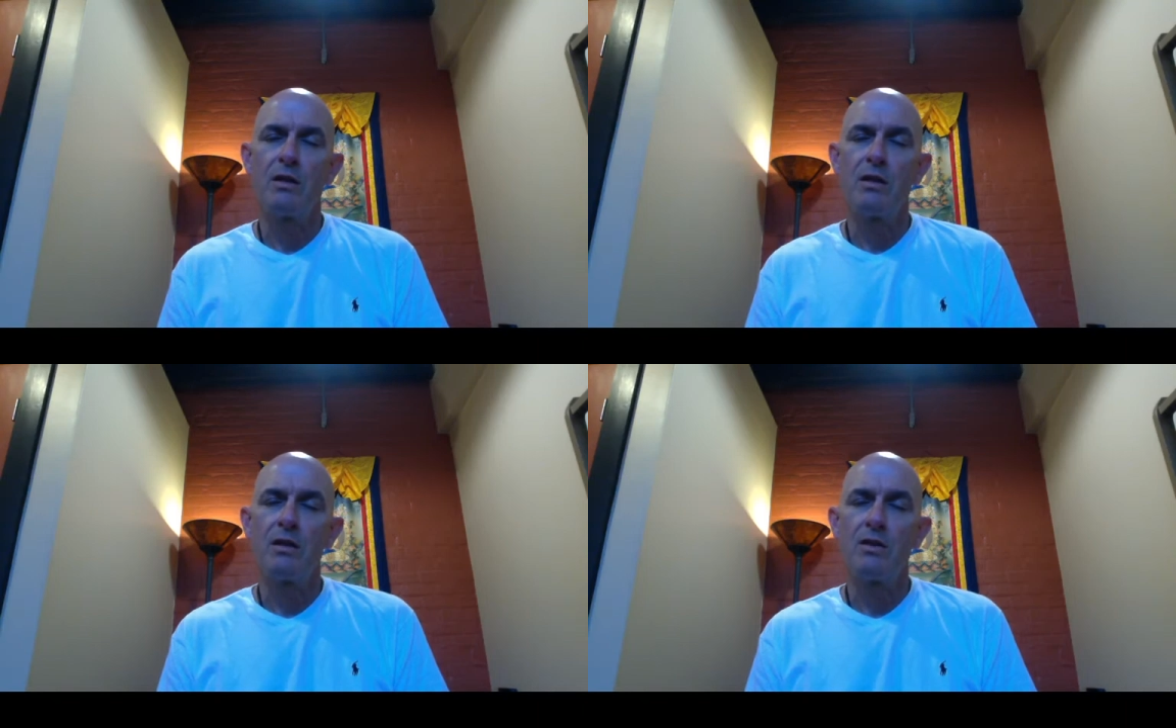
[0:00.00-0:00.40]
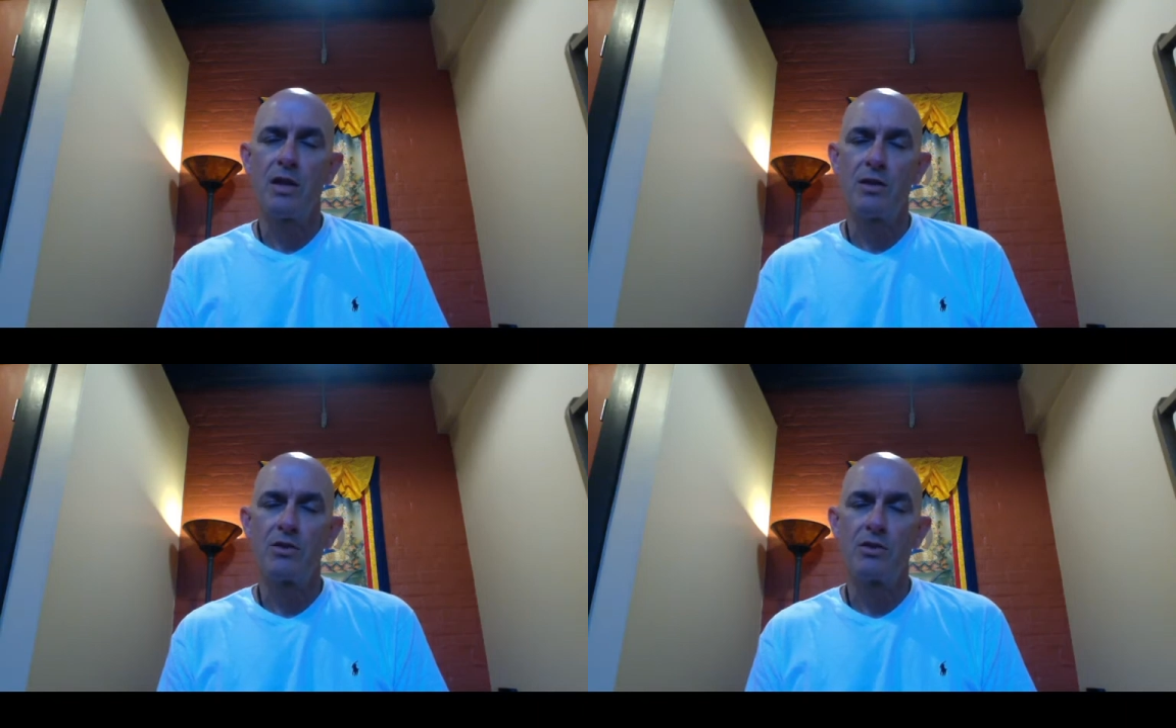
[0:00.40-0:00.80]
that
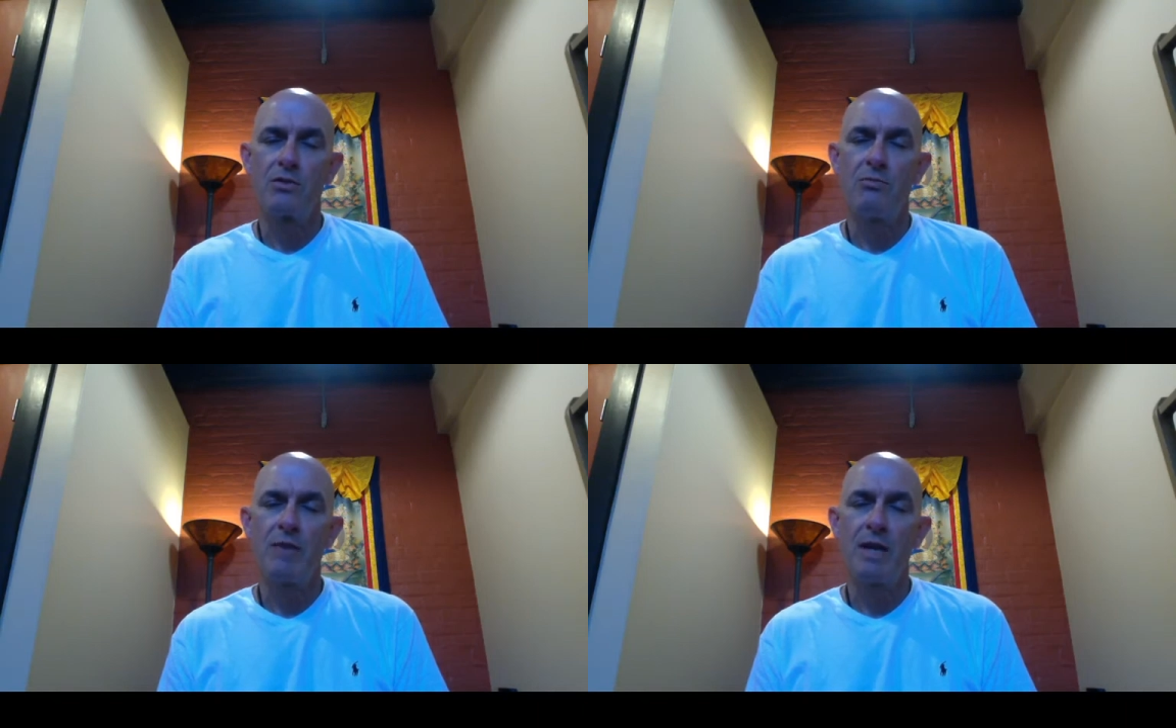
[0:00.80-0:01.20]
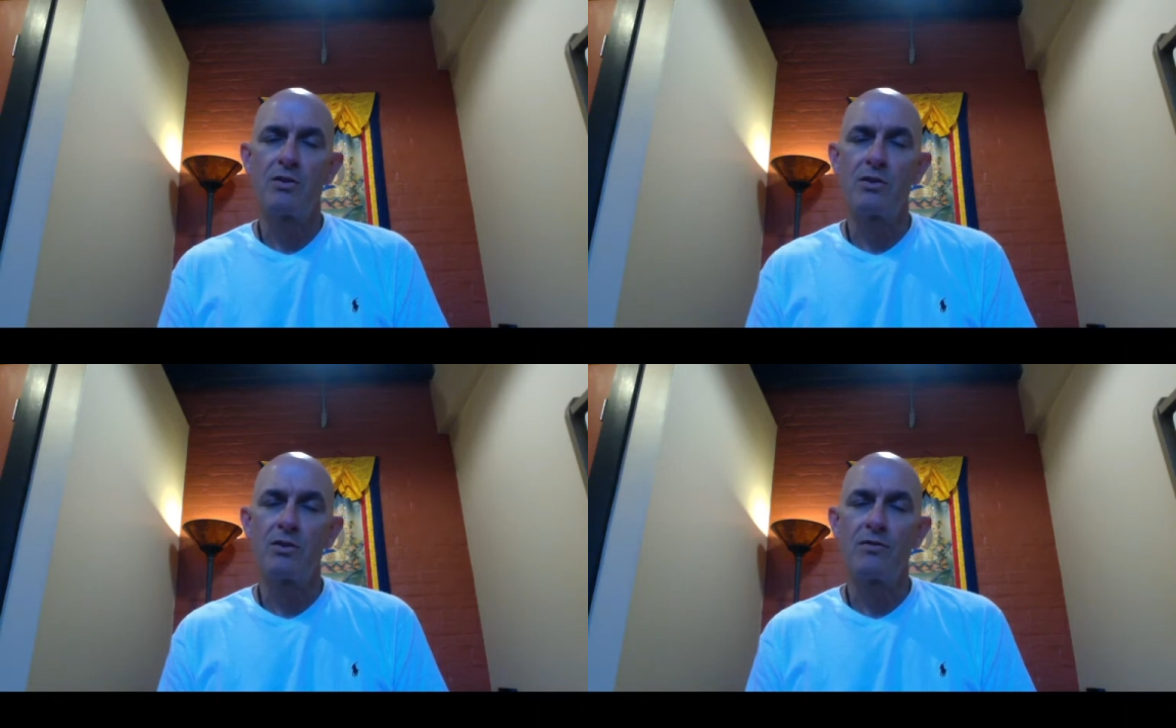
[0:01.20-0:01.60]
is a true
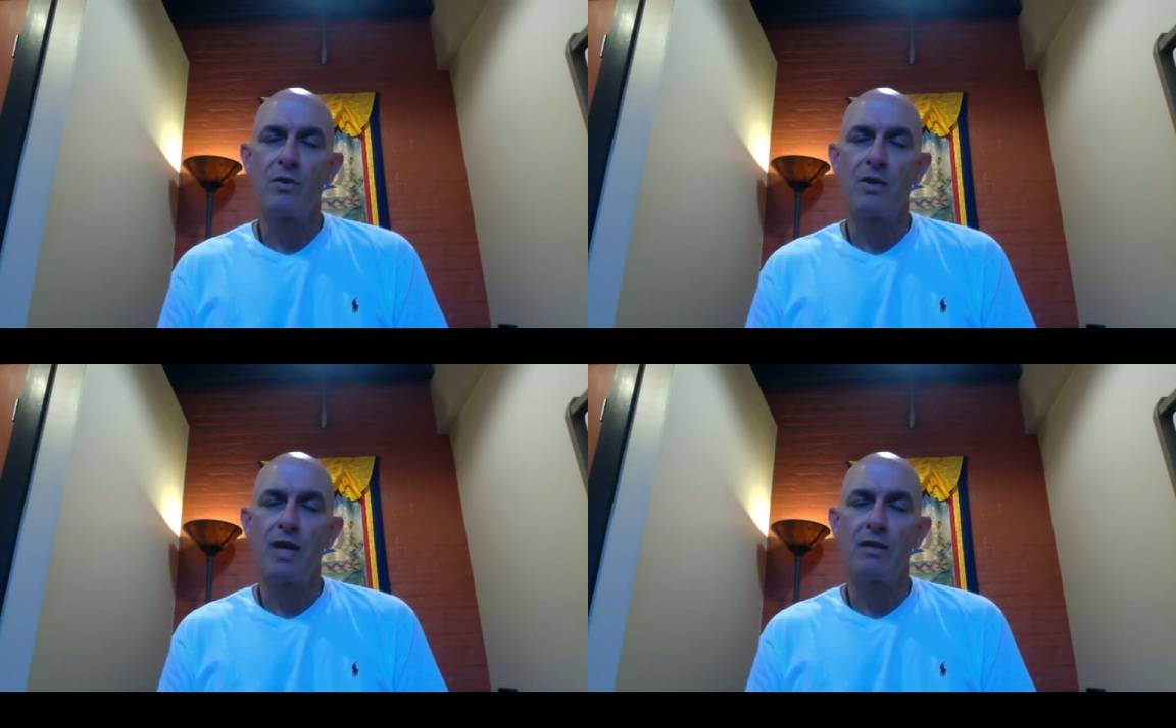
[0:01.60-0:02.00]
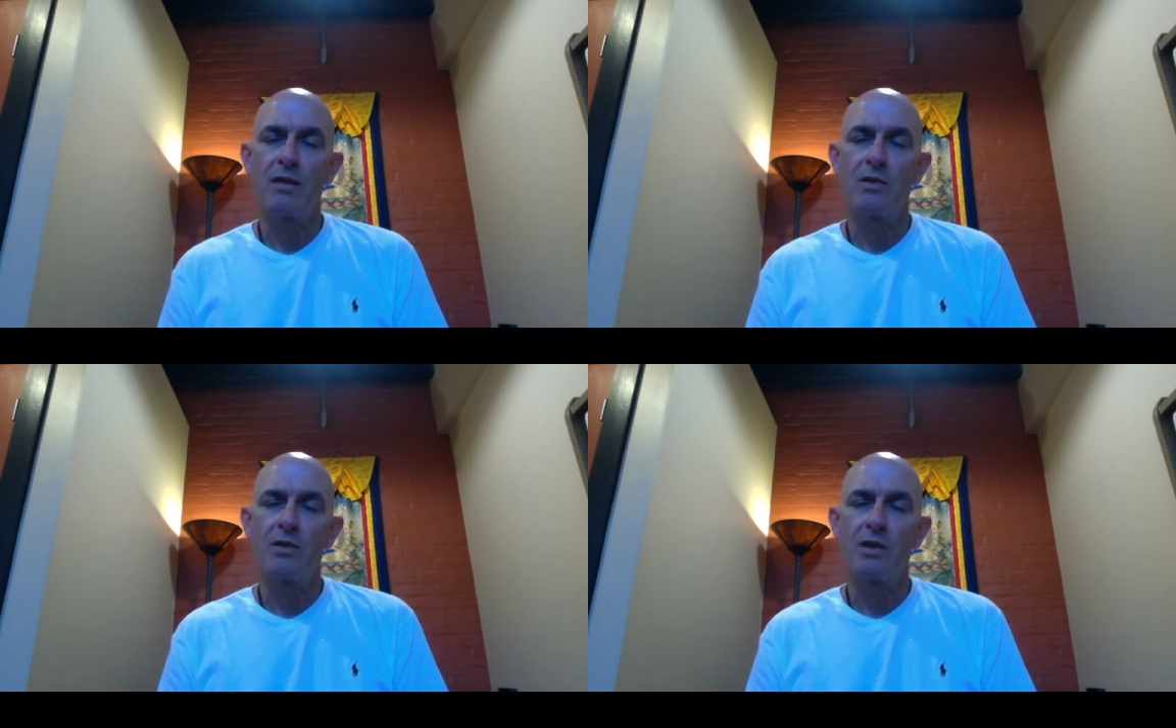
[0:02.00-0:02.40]
basis for that
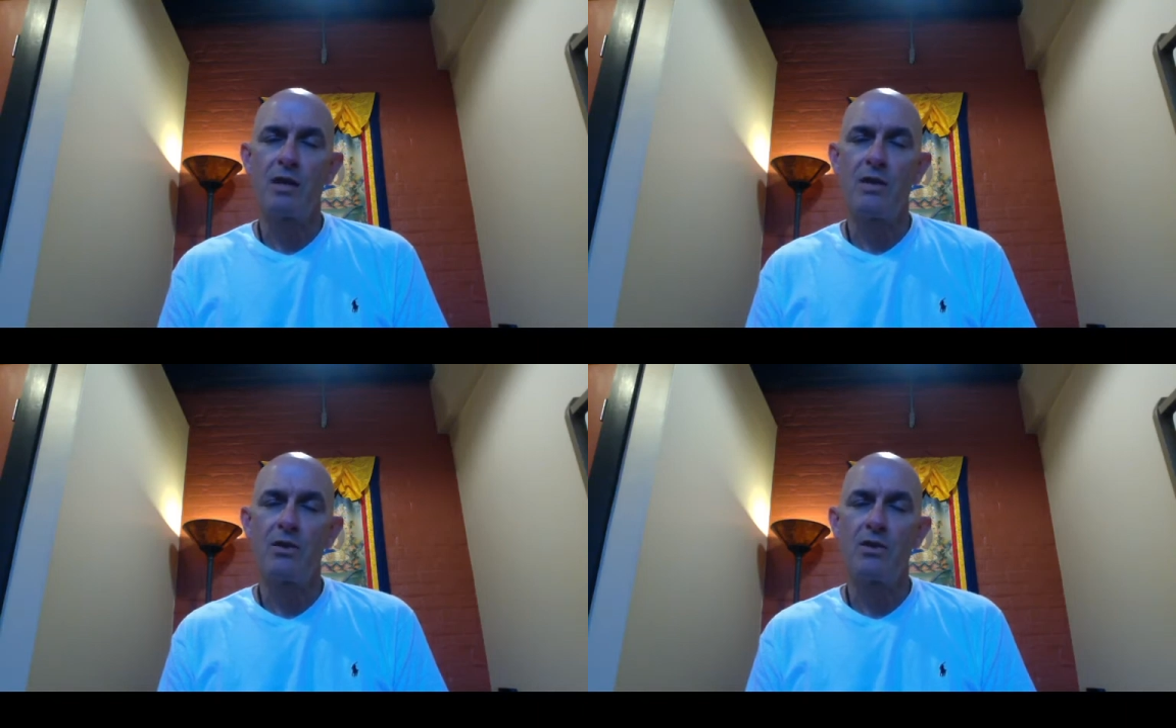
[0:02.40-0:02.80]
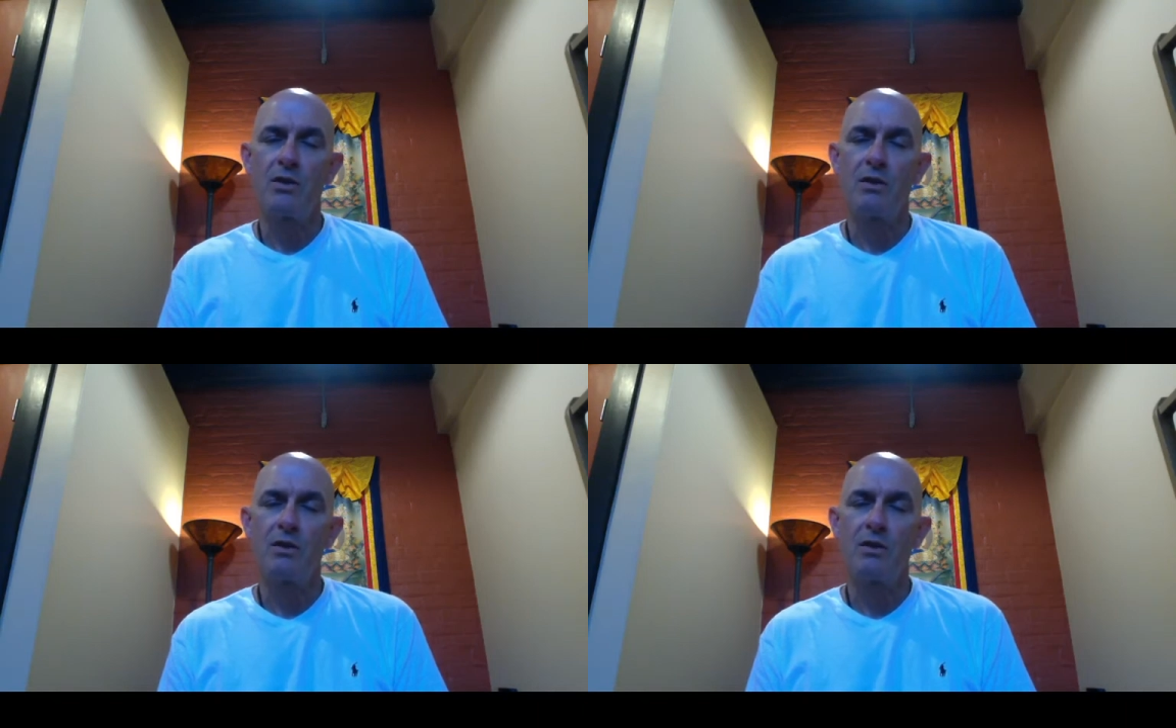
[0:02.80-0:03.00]
designation.